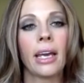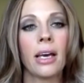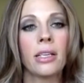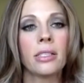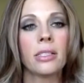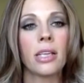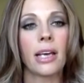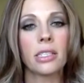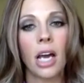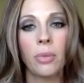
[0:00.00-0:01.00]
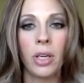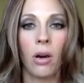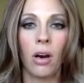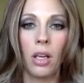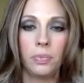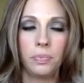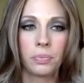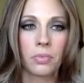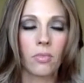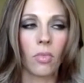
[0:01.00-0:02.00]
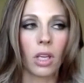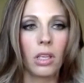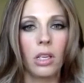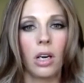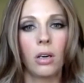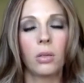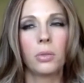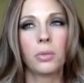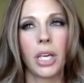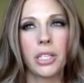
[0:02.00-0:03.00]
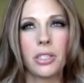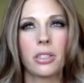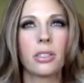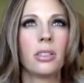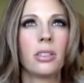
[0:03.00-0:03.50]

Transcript: And as time went on, you know, Gage is